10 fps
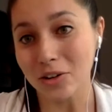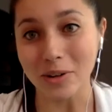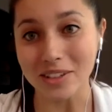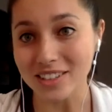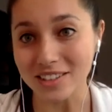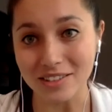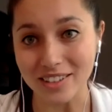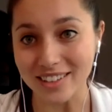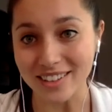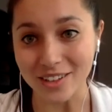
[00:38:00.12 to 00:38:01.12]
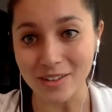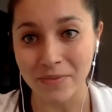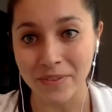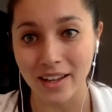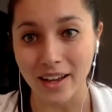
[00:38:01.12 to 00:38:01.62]
too much into detail.
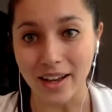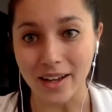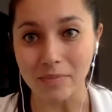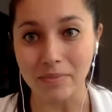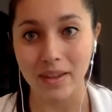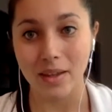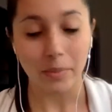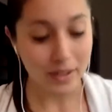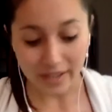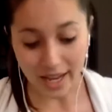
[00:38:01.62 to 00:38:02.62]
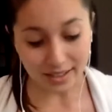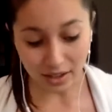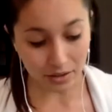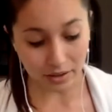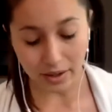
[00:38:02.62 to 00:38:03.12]
But yeah,
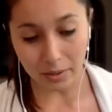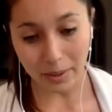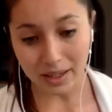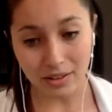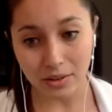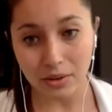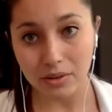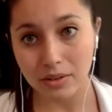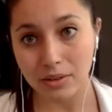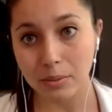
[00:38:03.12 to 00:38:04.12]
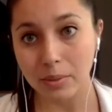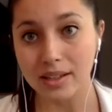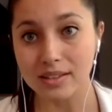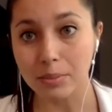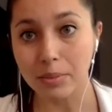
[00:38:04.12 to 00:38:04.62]
so going back to
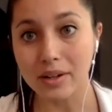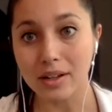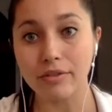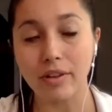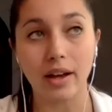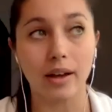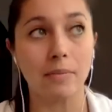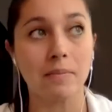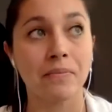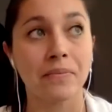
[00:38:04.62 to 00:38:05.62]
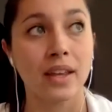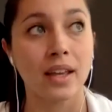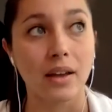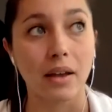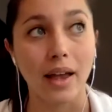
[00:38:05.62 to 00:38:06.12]
being supportive,
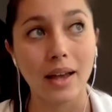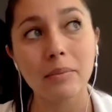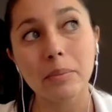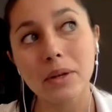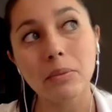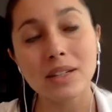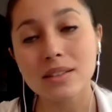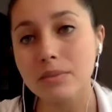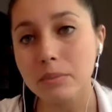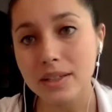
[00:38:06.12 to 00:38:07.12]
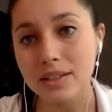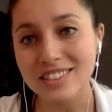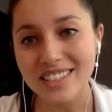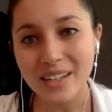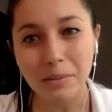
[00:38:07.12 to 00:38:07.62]
but when you
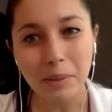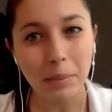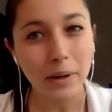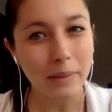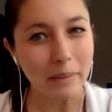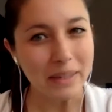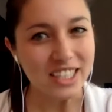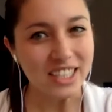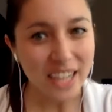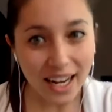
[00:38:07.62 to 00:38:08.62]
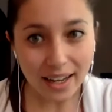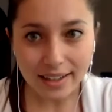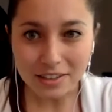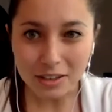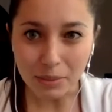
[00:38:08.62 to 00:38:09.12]
see that people are maybe
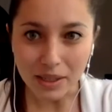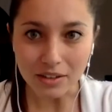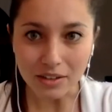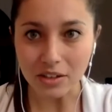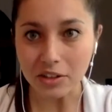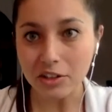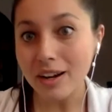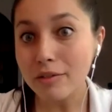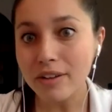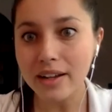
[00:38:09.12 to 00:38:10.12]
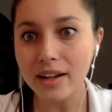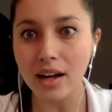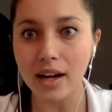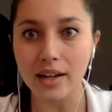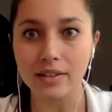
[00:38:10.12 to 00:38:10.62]
jealous because you're traveling a
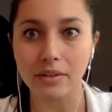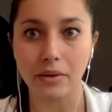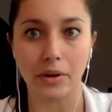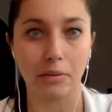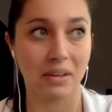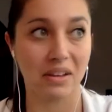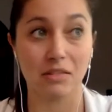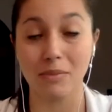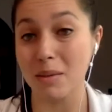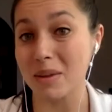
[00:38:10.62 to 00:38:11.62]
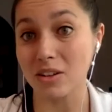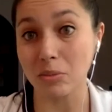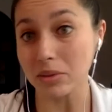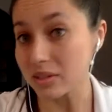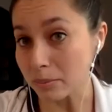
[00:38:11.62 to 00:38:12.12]
lot, or because maybe at
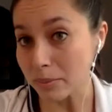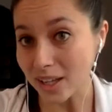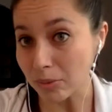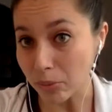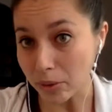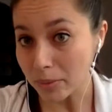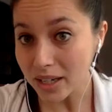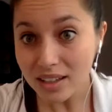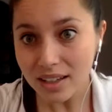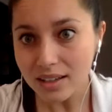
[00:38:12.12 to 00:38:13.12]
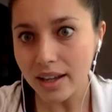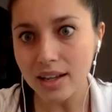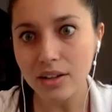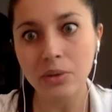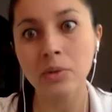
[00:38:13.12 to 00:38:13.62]
some point you're making more money than
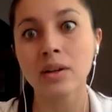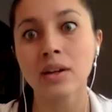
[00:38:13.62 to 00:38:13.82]
they do,